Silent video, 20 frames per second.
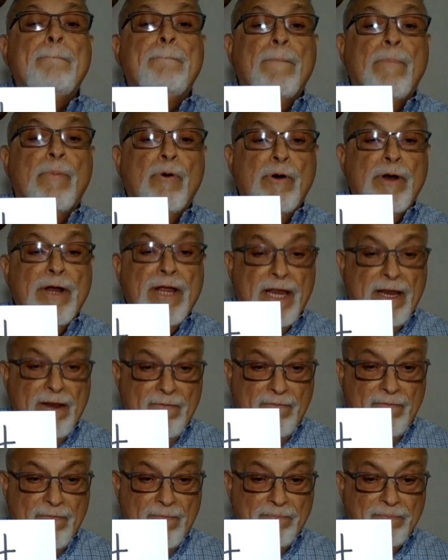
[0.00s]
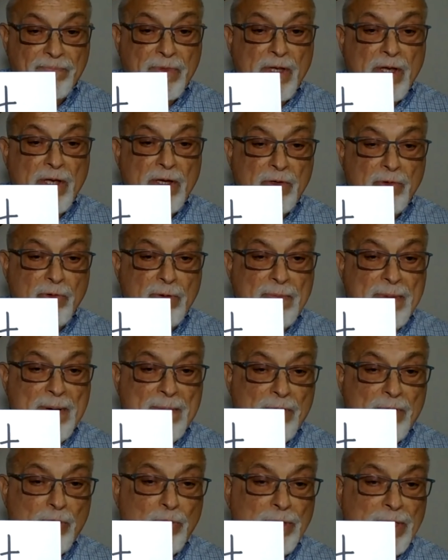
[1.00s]
breve. Do you
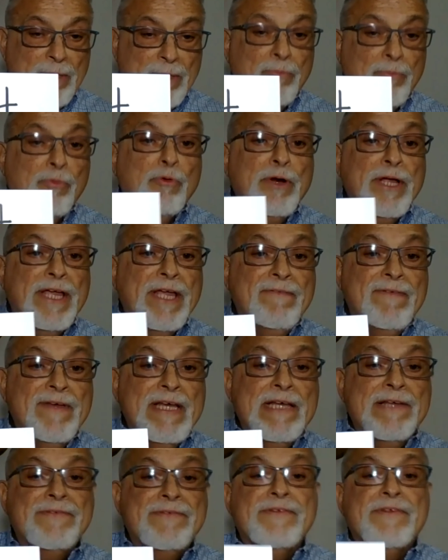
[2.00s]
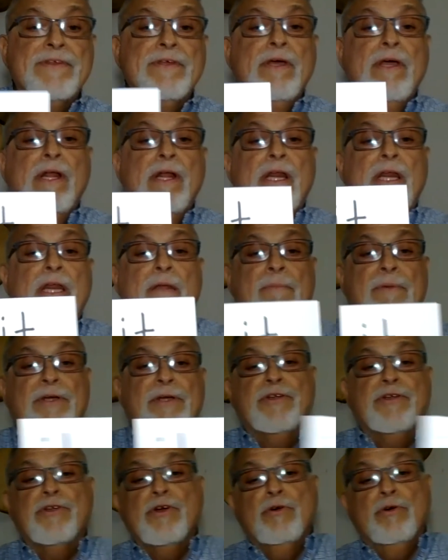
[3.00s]
remember what a breve is? Let me
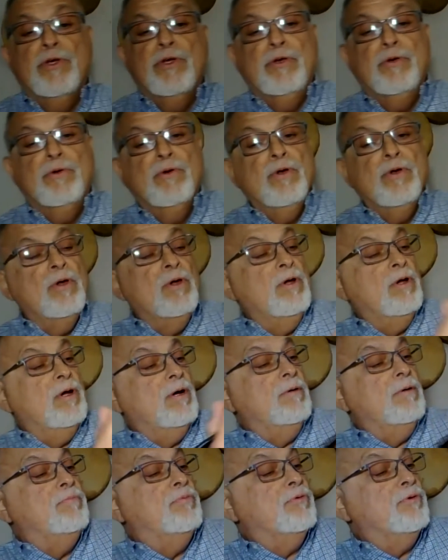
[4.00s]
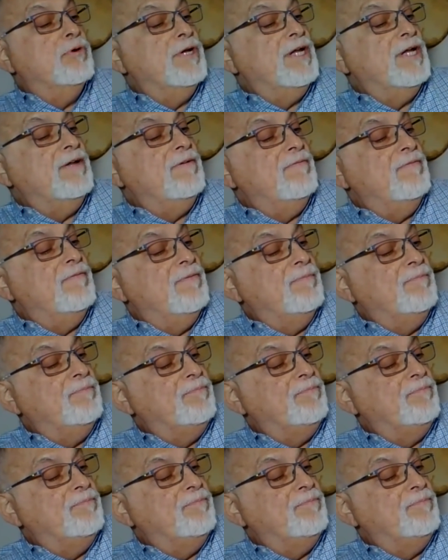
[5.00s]
show you. A breve